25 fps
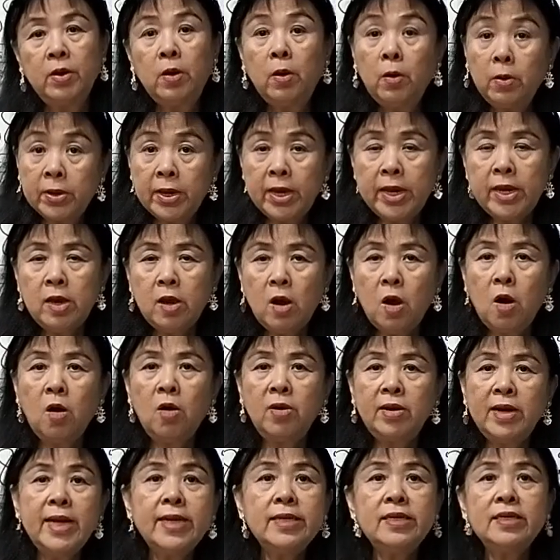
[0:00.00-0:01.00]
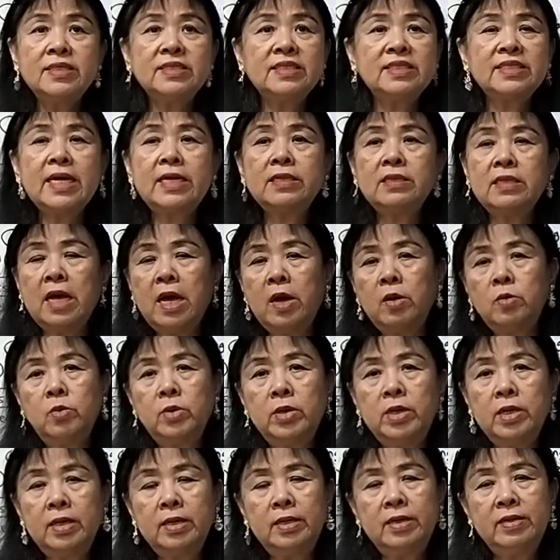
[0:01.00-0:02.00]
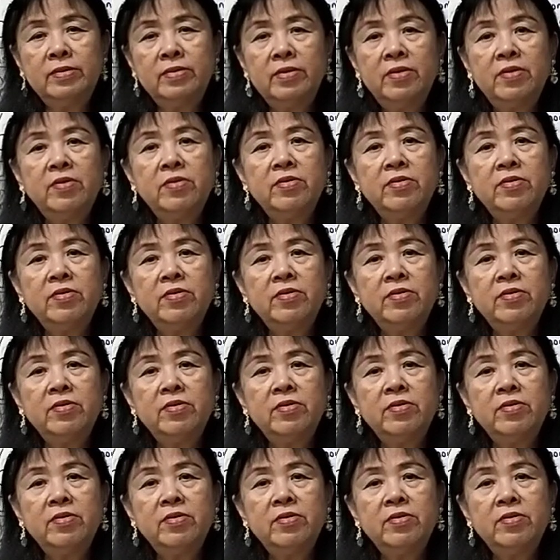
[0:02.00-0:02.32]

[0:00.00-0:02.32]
okay, or let us start our